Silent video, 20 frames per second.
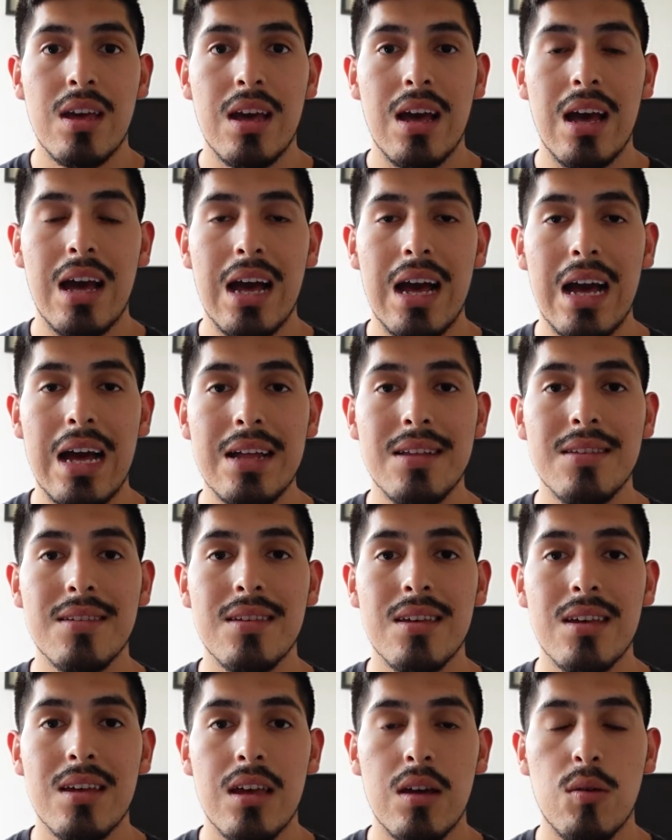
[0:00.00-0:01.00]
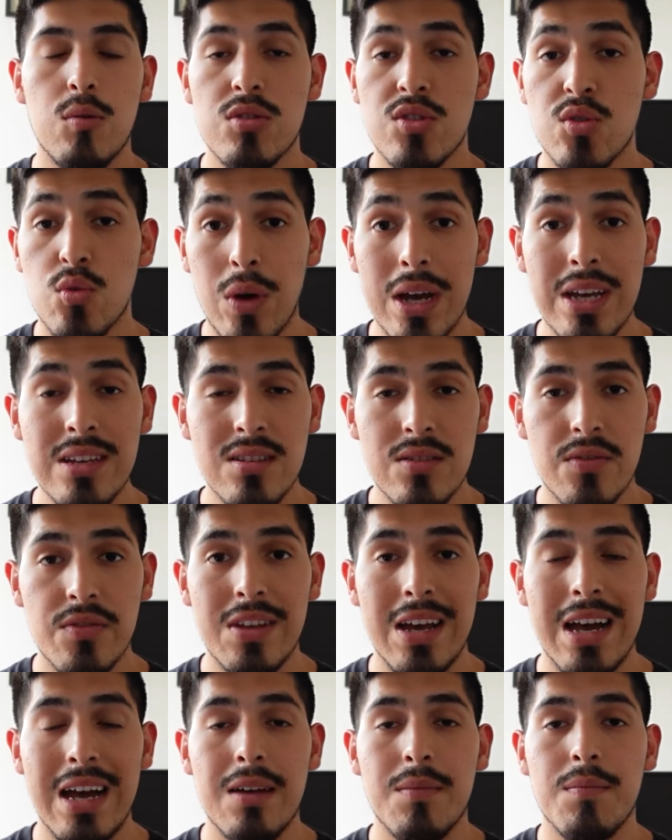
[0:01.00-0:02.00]
and it was a waste of
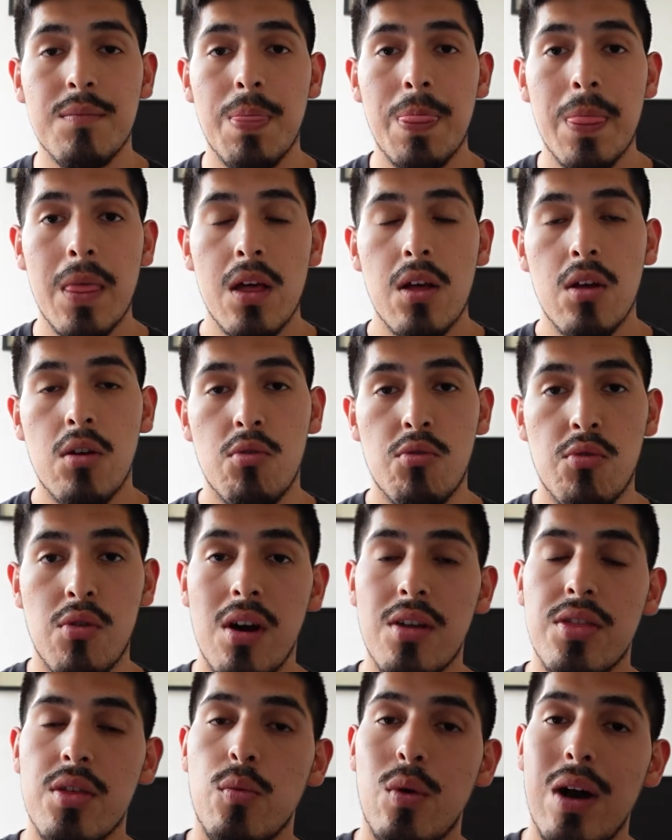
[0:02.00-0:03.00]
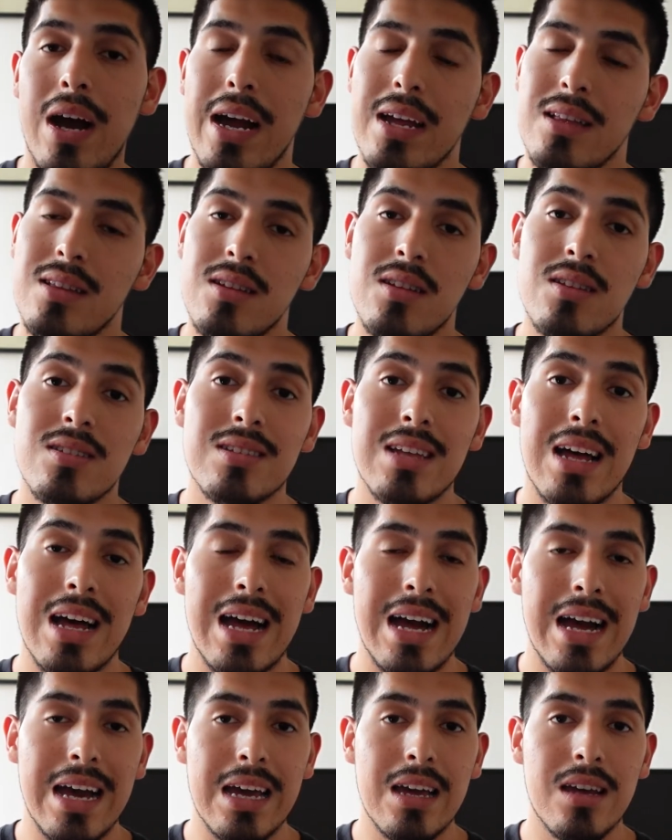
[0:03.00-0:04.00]
time. Rather, what I did is that
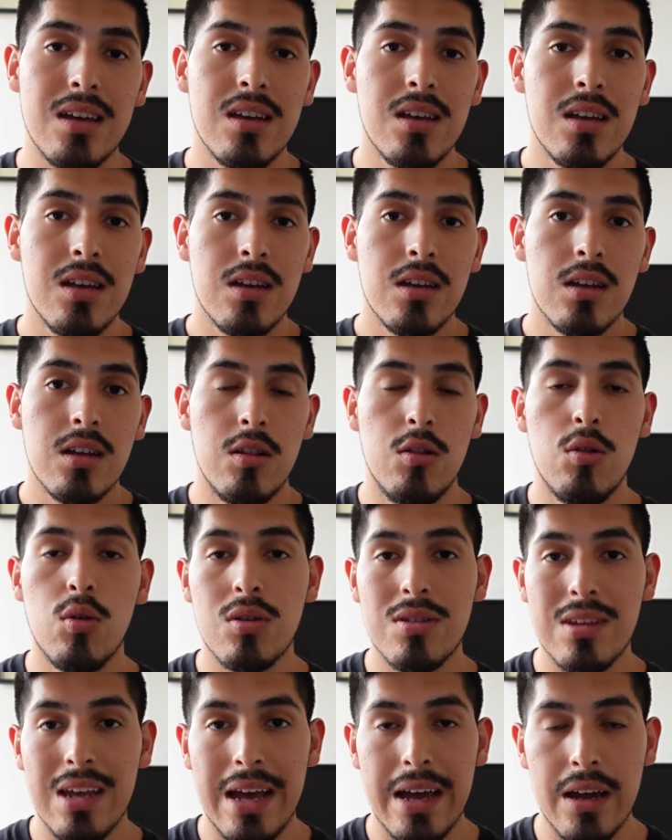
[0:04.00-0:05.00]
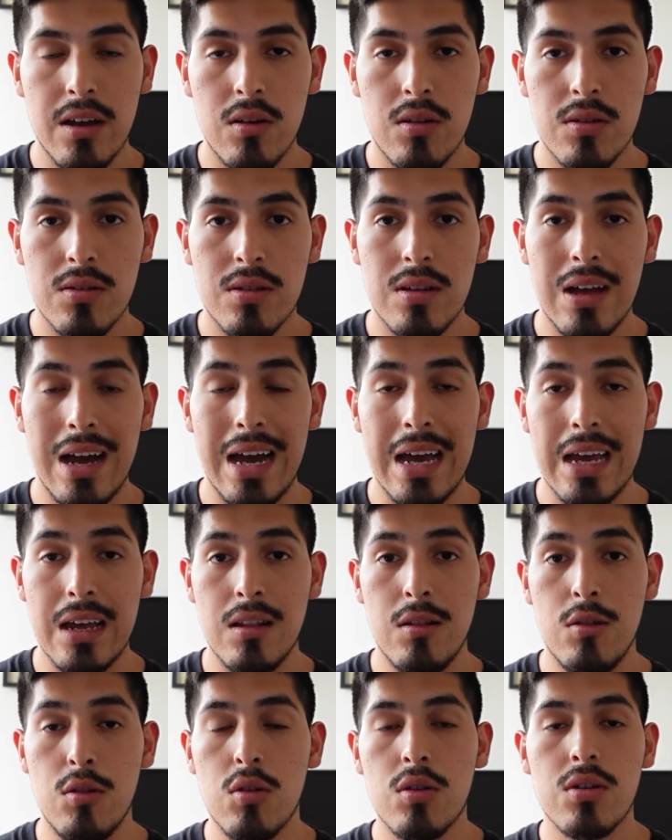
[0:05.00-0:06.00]
I looked at
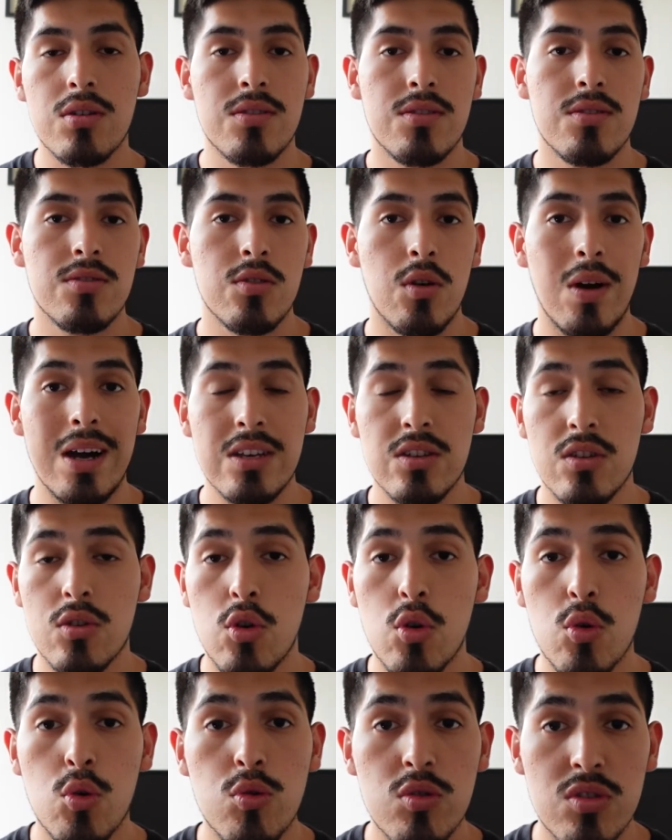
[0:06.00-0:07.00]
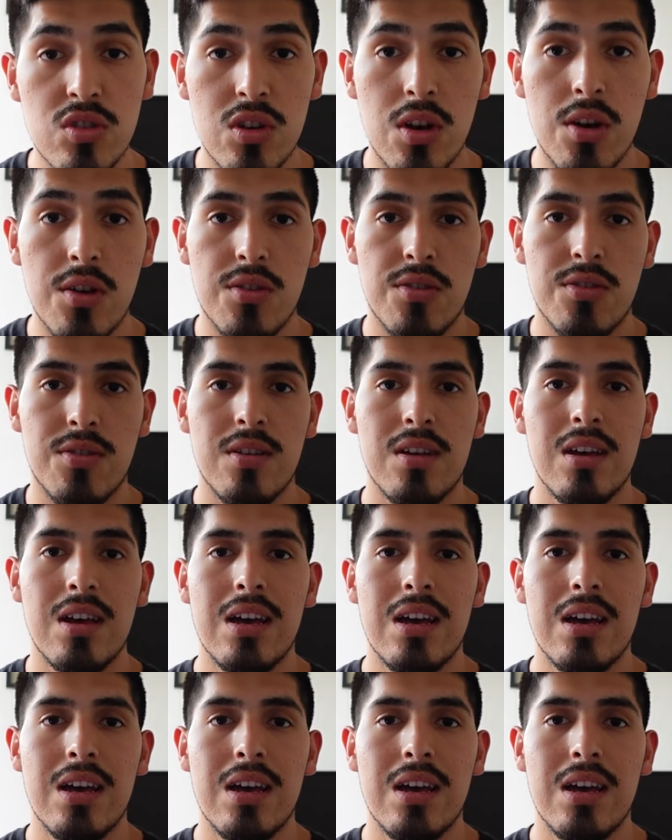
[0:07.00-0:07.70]
so I Google searched,